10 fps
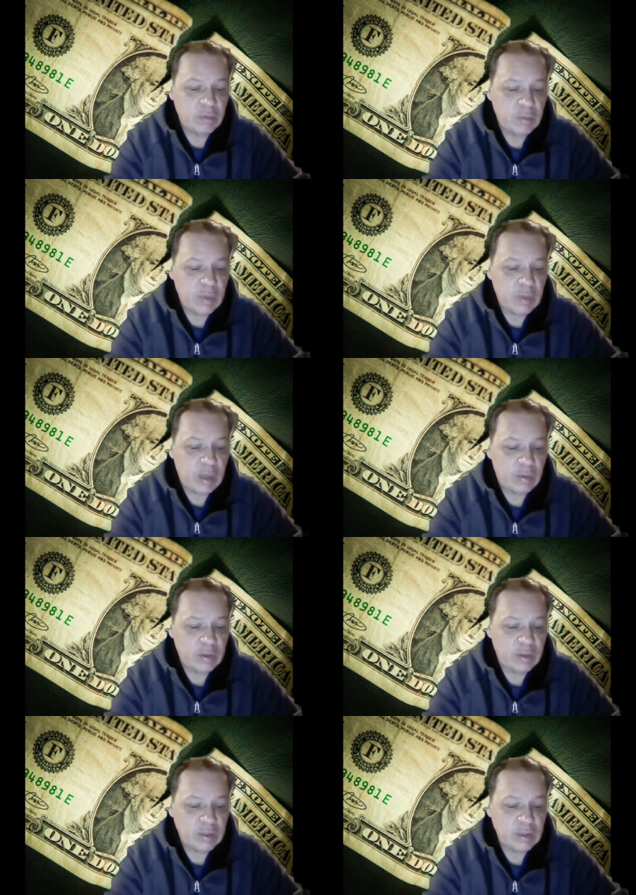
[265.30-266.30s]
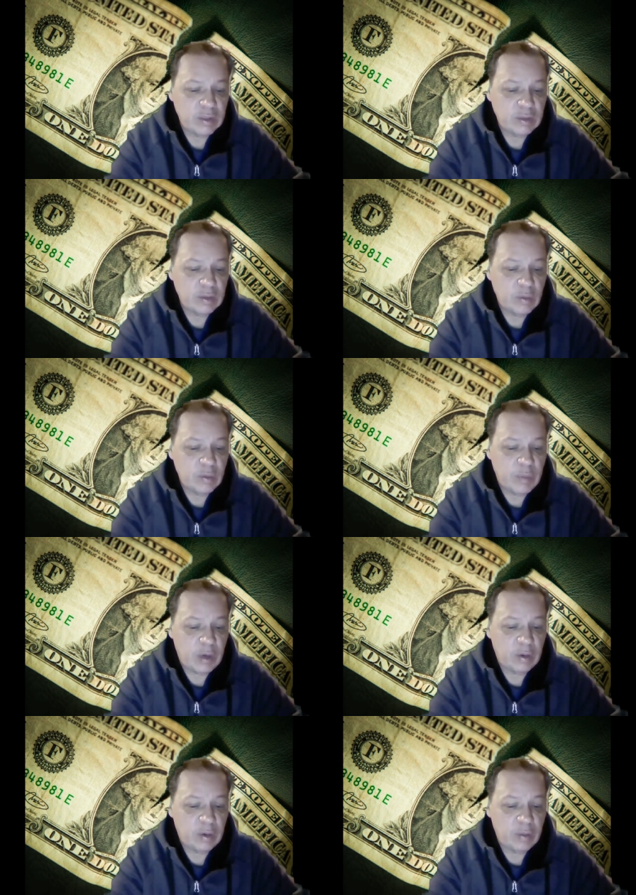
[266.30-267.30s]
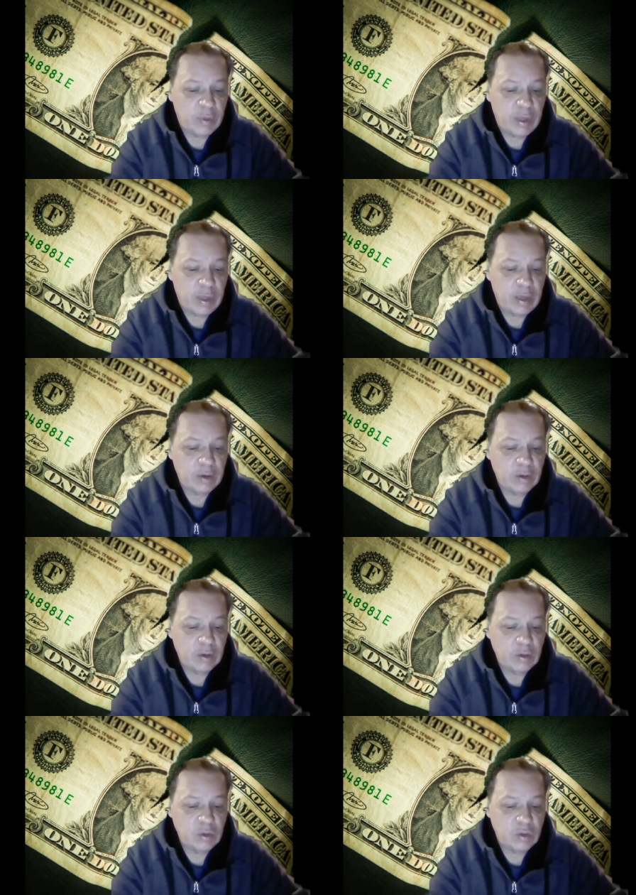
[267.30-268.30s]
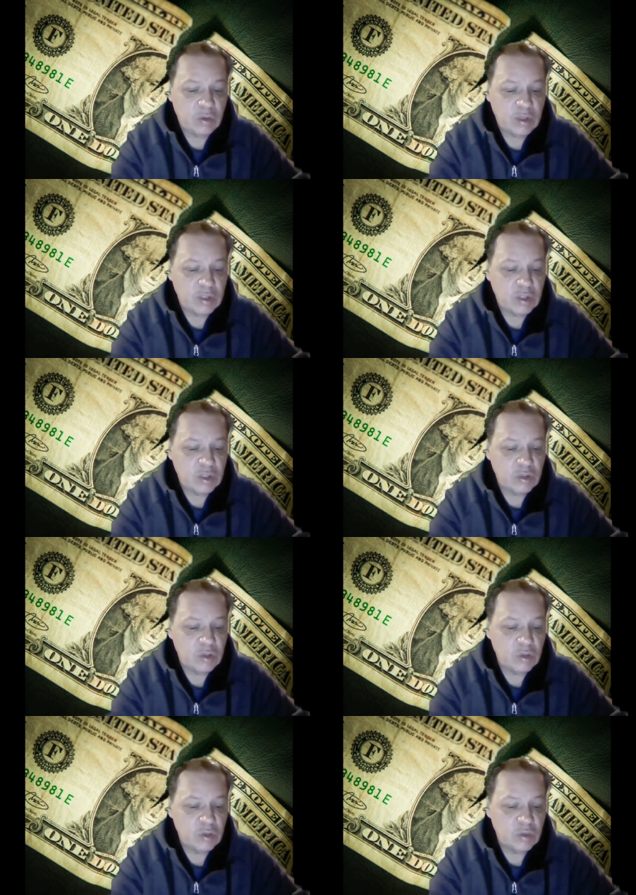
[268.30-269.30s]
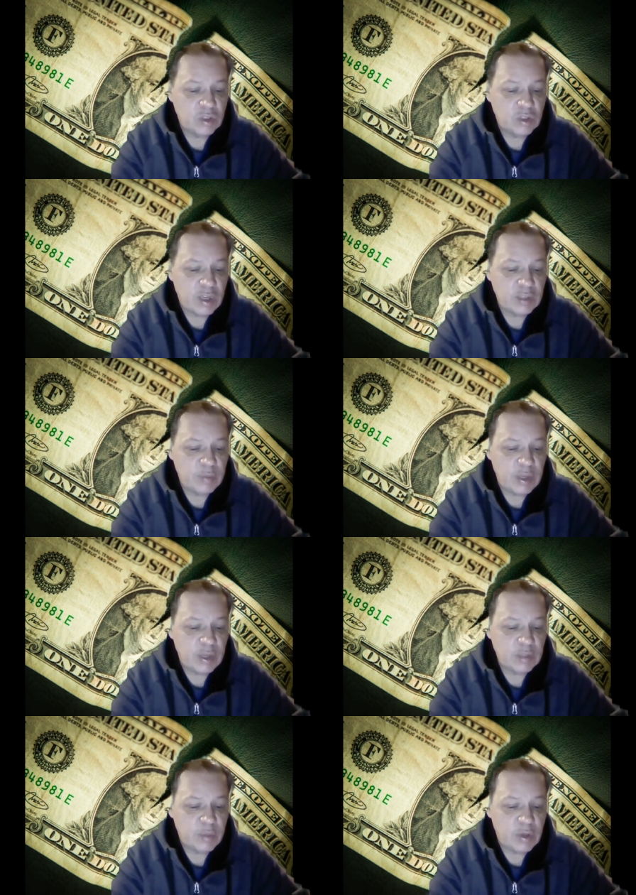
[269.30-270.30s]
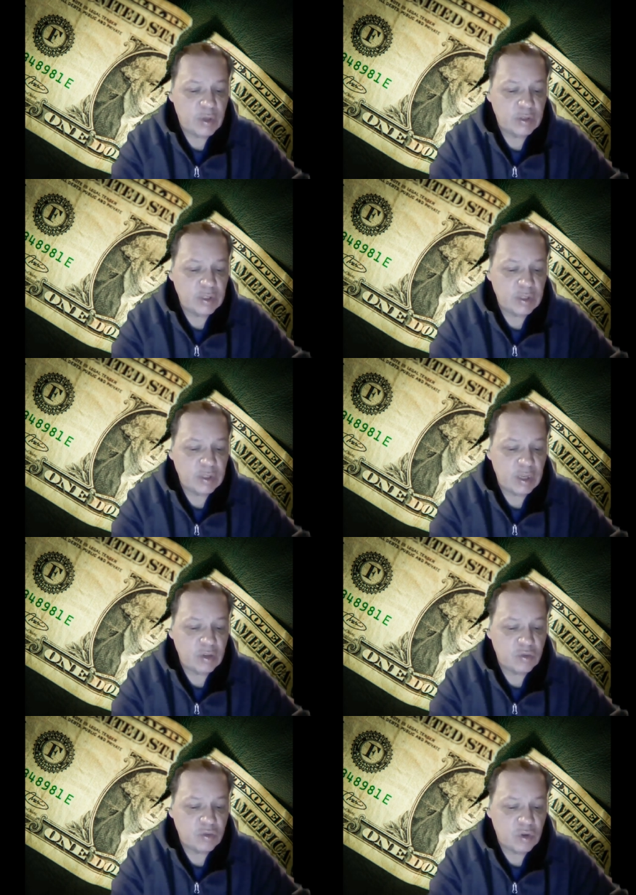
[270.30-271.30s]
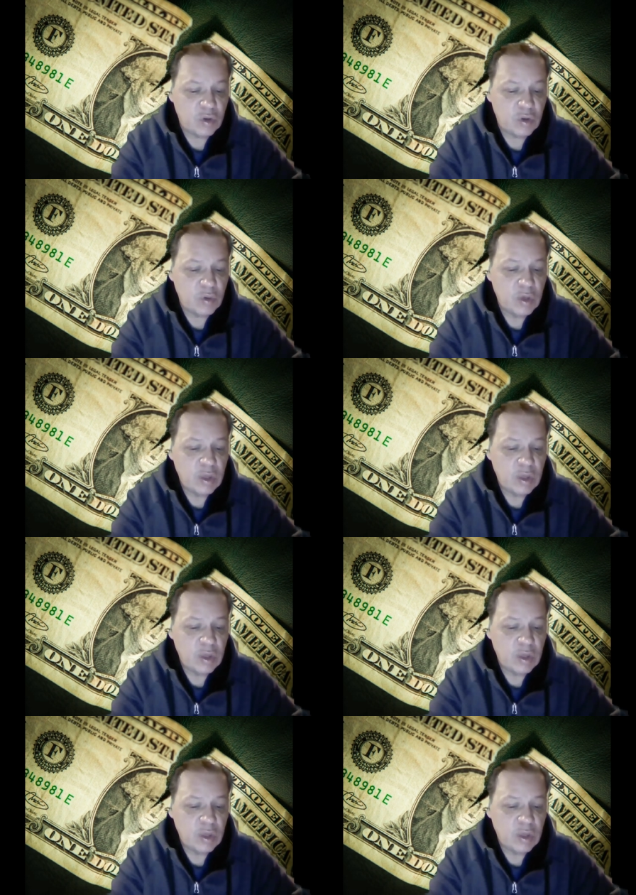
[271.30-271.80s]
Now, this is about a plan to transition to science based policies and grow